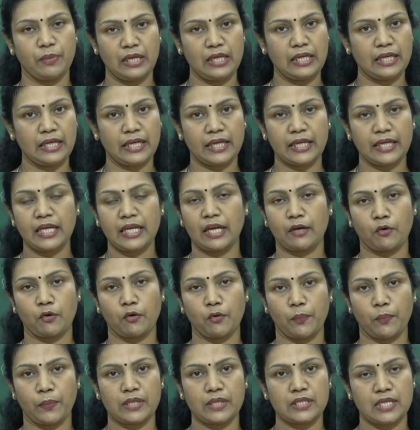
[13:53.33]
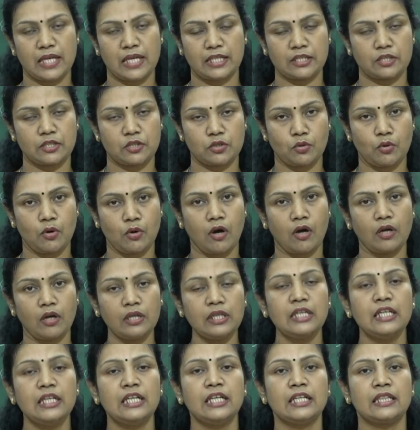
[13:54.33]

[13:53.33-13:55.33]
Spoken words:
building, equipments and so on,